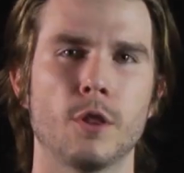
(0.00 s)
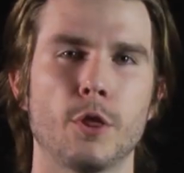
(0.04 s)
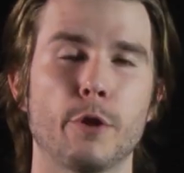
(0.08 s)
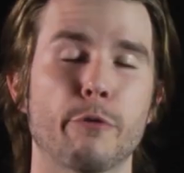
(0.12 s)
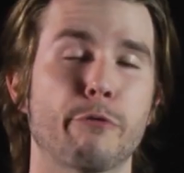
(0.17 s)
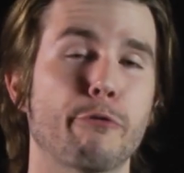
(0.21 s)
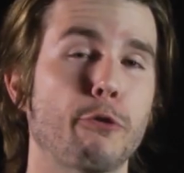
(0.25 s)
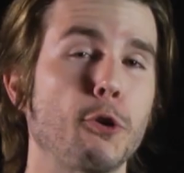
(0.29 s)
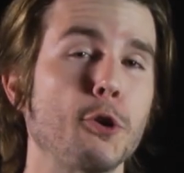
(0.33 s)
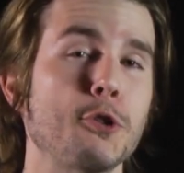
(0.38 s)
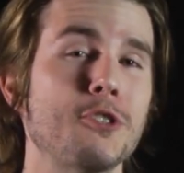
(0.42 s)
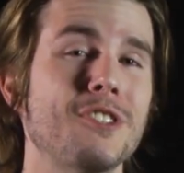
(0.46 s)

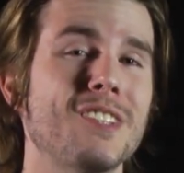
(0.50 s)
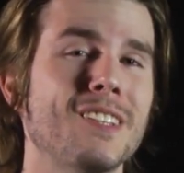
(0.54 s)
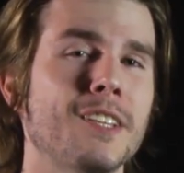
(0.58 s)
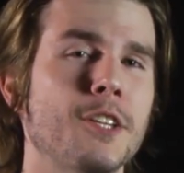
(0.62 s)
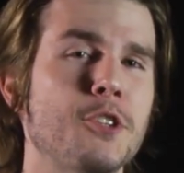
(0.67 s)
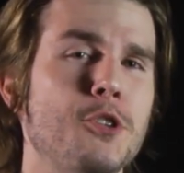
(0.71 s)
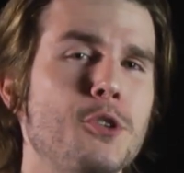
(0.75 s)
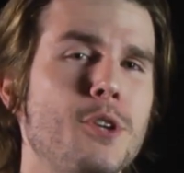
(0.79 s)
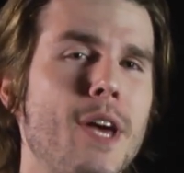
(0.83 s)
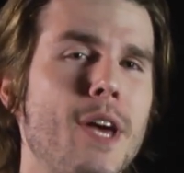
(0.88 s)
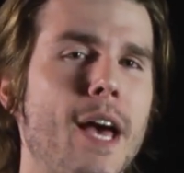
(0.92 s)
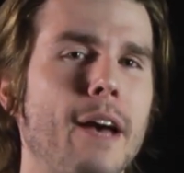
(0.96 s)
The first thing
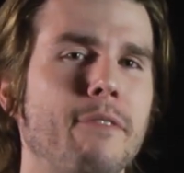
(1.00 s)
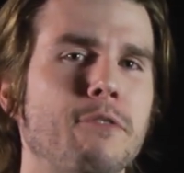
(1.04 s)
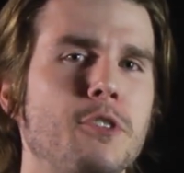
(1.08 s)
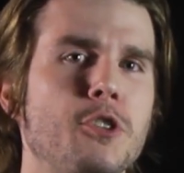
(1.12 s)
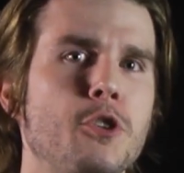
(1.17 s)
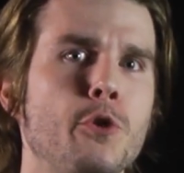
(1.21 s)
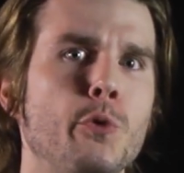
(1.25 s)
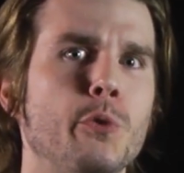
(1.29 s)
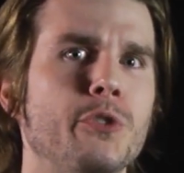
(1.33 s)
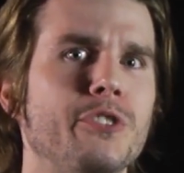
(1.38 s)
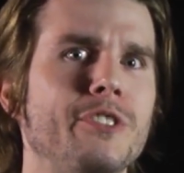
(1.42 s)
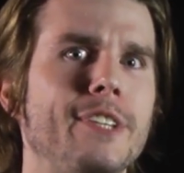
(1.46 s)
that you'd have to
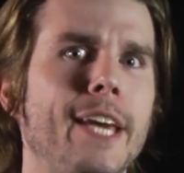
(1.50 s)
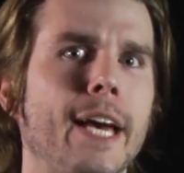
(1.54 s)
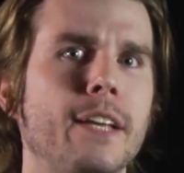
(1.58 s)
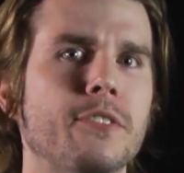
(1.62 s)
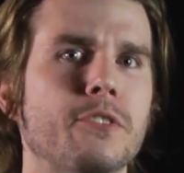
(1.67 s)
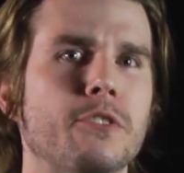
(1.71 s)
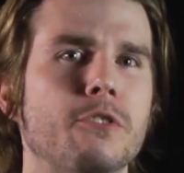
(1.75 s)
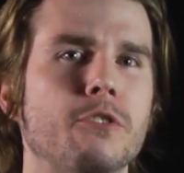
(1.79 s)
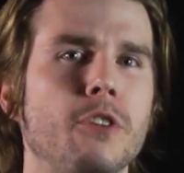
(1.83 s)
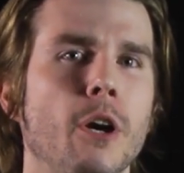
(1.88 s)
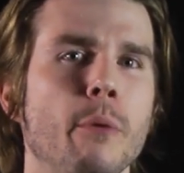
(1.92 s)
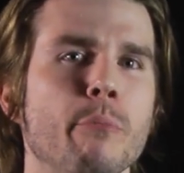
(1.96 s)
do is guess
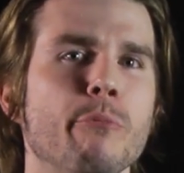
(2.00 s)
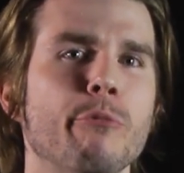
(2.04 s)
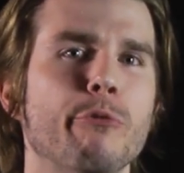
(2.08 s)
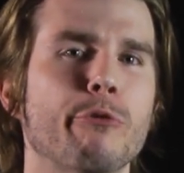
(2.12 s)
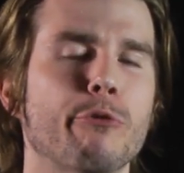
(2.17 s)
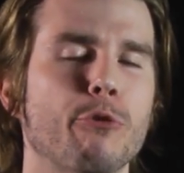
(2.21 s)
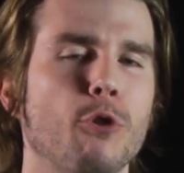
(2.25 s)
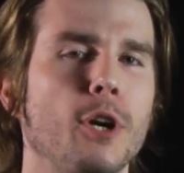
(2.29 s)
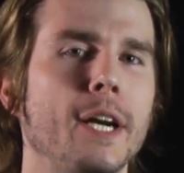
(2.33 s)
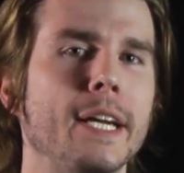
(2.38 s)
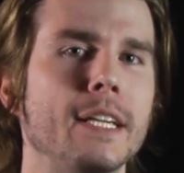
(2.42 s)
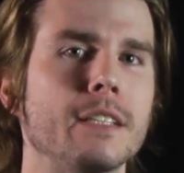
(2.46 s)
some
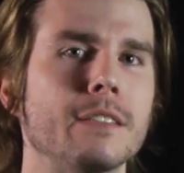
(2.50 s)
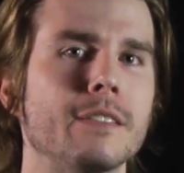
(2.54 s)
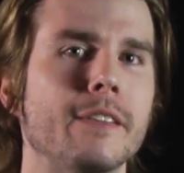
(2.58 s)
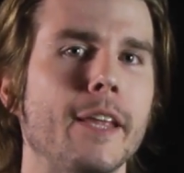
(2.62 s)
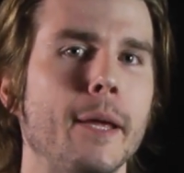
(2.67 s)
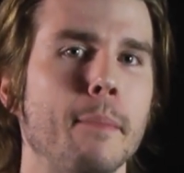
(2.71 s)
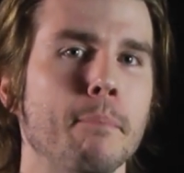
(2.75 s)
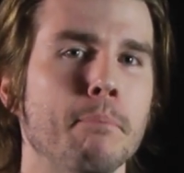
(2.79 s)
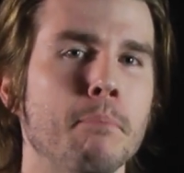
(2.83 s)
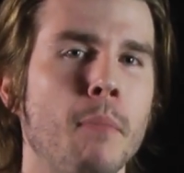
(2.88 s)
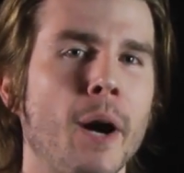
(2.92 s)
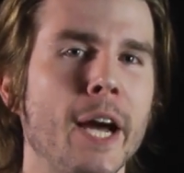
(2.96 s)
phrase
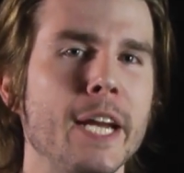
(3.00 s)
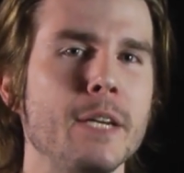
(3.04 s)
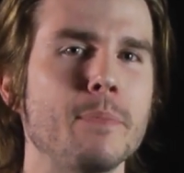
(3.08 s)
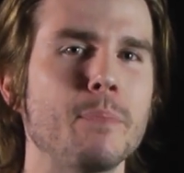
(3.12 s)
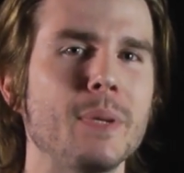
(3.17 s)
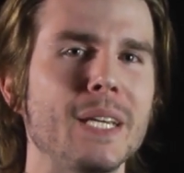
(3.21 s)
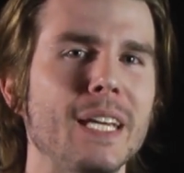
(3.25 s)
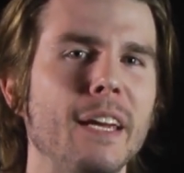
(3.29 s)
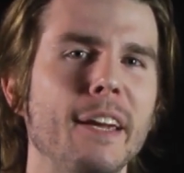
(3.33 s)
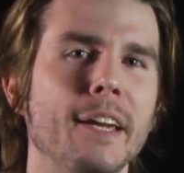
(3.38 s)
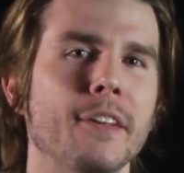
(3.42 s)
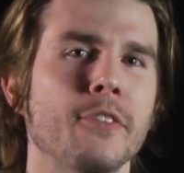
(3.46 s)
that might
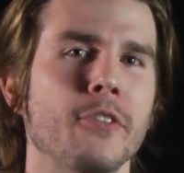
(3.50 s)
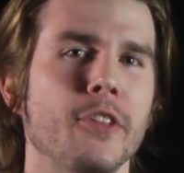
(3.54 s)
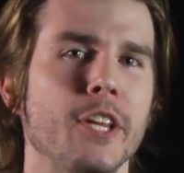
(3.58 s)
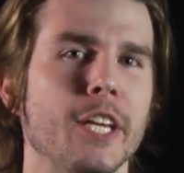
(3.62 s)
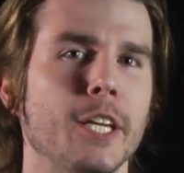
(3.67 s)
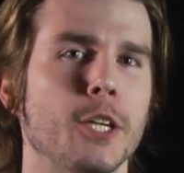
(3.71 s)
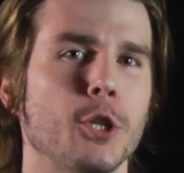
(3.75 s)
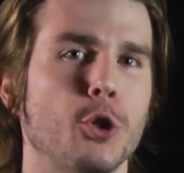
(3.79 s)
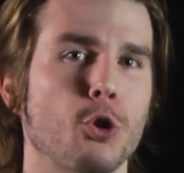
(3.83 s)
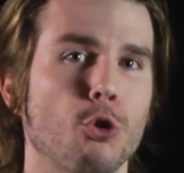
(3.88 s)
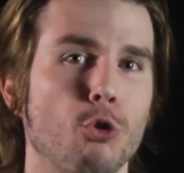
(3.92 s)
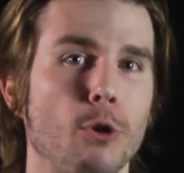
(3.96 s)
be in the
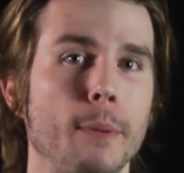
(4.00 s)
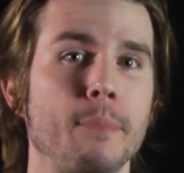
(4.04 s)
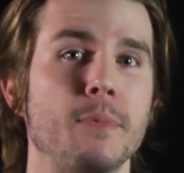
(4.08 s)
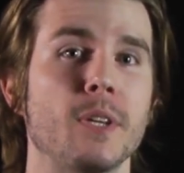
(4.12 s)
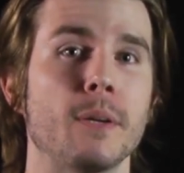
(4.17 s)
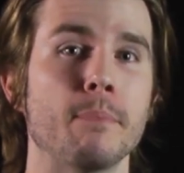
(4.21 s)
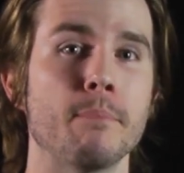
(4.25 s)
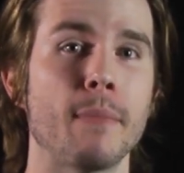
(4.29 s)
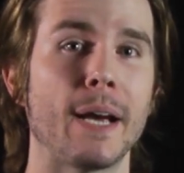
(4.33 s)
encrypted